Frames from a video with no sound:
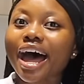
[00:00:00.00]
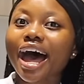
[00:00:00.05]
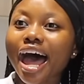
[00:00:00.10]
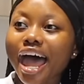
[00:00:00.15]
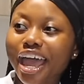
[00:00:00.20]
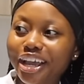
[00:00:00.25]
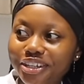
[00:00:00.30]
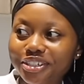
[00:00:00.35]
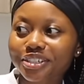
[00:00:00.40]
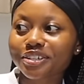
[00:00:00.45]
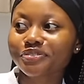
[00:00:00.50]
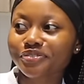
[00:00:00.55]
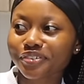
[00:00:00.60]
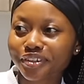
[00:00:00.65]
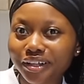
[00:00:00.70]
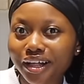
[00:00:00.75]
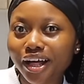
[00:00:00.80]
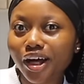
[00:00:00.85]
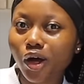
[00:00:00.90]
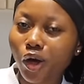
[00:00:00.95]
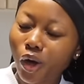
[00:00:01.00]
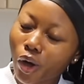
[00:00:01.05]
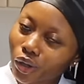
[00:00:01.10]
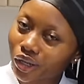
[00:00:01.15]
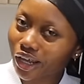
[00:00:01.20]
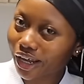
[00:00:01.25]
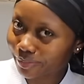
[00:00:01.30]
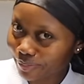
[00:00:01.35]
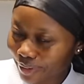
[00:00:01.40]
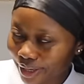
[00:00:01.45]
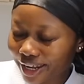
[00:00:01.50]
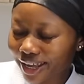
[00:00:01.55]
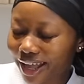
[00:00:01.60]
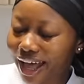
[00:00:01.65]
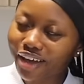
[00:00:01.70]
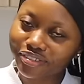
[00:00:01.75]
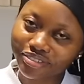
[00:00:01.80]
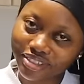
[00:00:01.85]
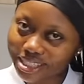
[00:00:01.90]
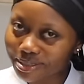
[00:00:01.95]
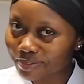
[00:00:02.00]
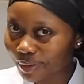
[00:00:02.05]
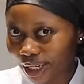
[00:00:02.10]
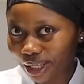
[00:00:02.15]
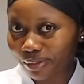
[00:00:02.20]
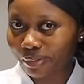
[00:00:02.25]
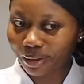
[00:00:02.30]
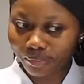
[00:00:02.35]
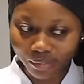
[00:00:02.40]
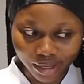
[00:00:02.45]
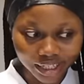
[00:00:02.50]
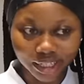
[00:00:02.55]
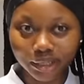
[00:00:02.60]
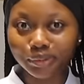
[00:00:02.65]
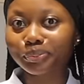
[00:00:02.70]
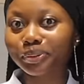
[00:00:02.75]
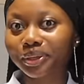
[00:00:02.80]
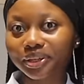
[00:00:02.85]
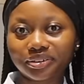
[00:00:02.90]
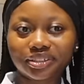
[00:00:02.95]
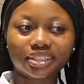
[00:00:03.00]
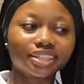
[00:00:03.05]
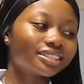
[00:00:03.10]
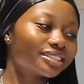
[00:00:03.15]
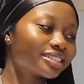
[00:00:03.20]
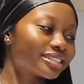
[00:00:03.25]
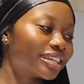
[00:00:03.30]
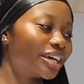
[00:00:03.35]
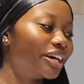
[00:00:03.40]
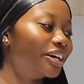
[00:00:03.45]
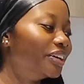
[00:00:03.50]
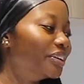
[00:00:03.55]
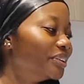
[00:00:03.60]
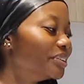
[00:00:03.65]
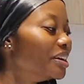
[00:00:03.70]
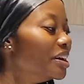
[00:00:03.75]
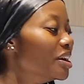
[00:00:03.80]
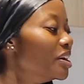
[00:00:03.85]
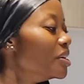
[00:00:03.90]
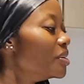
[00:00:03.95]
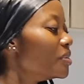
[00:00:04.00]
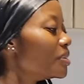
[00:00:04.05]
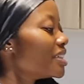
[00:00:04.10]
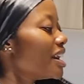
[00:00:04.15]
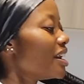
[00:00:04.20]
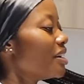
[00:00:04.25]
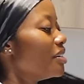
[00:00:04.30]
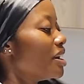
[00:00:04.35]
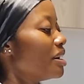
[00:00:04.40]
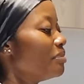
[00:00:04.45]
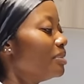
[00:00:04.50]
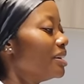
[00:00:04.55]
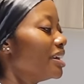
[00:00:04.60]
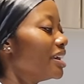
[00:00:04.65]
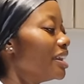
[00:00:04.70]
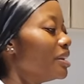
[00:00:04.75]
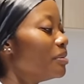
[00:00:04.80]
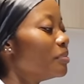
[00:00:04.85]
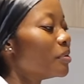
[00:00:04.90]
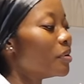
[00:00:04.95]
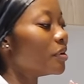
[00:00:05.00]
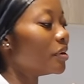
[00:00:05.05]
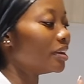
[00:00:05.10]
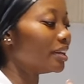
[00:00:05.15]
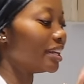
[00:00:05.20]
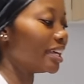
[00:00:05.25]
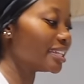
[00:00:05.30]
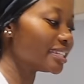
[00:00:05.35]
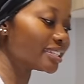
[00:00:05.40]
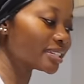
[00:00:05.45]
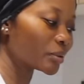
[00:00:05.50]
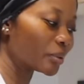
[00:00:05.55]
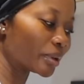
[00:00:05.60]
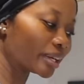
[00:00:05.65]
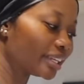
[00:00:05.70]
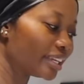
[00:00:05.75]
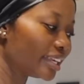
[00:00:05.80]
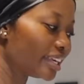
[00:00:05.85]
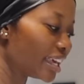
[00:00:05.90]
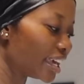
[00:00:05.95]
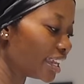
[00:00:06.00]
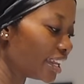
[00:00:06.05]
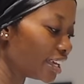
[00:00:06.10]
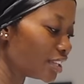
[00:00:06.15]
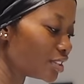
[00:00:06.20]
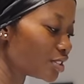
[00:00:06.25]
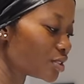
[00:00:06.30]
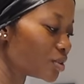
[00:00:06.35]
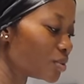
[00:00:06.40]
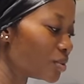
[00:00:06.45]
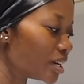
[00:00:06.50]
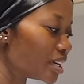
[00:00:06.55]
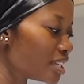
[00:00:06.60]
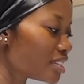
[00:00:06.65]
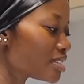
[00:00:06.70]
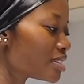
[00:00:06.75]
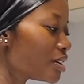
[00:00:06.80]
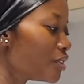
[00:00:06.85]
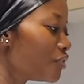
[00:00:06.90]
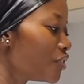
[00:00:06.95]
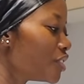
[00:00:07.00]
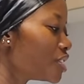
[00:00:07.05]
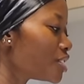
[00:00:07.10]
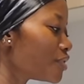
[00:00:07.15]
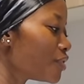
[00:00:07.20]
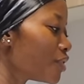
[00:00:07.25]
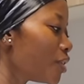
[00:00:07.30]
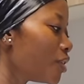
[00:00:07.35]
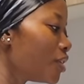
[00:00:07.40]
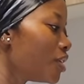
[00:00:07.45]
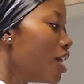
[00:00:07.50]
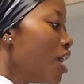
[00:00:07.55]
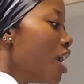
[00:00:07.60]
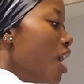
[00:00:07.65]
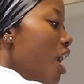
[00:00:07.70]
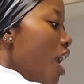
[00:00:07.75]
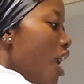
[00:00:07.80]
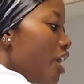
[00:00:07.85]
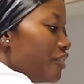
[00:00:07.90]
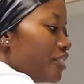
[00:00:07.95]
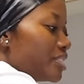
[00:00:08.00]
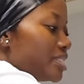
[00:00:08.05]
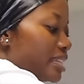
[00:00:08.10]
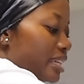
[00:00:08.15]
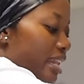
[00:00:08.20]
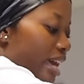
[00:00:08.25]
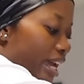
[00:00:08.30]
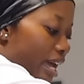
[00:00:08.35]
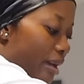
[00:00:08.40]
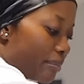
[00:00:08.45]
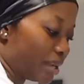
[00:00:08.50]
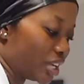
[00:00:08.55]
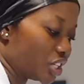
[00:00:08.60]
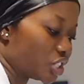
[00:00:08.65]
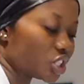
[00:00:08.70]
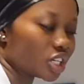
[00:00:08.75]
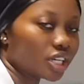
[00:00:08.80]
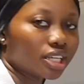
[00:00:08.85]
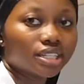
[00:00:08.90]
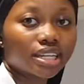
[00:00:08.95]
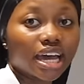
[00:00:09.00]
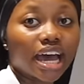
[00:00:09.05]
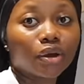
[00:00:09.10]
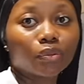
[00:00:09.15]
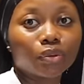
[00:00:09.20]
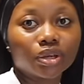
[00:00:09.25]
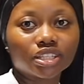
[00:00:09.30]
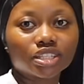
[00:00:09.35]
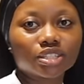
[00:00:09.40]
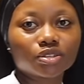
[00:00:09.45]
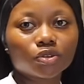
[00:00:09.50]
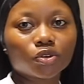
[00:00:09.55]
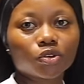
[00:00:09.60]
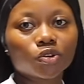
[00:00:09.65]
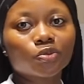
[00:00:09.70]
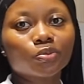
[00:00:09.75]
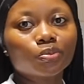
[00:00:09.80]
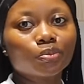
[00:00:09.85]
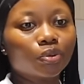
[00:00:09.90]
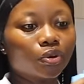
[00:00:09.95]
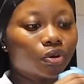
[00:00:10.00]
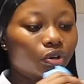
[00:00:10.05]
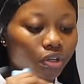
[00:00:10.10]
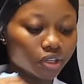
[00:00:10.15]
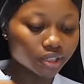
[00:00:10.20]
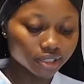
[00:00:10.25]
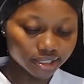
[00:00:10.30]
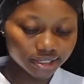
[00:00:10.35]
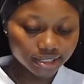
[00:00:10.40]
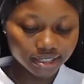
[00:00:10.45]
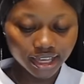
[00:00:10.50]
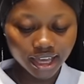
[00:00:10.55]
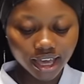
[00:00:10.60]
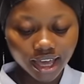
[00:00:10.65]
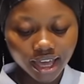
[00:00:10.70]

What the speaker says: I actually feel a whole lot better after spending my money, period. So without rambling anymore, let's quickly get into it. So first of all, obviously, like I mentioned, I went to Clean Works.